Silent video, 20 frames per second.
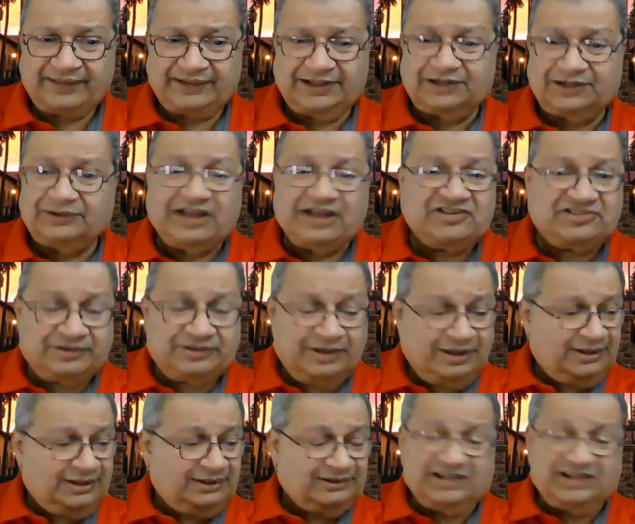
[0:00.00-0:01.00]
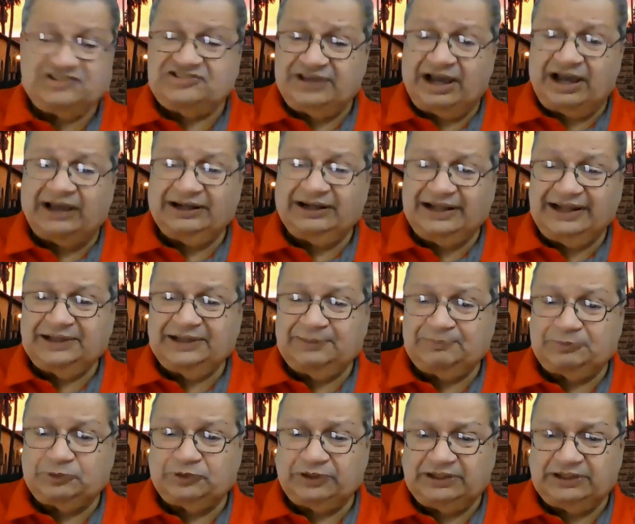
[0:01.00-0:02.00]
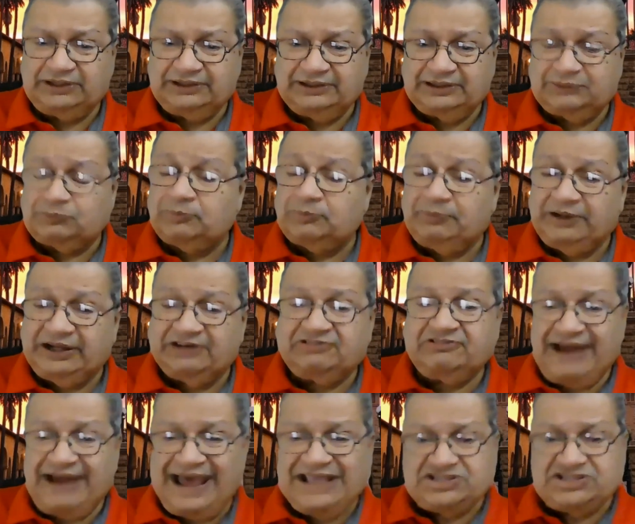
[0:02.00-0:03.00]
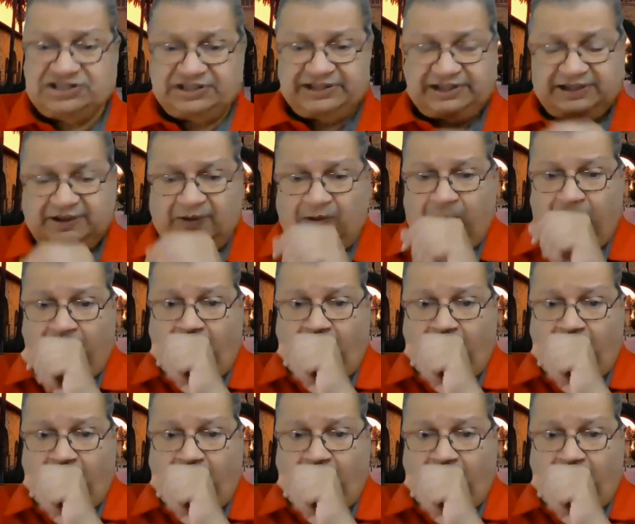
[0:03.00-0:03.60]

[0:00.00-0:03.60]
As this young lady put it, it would be a tragedy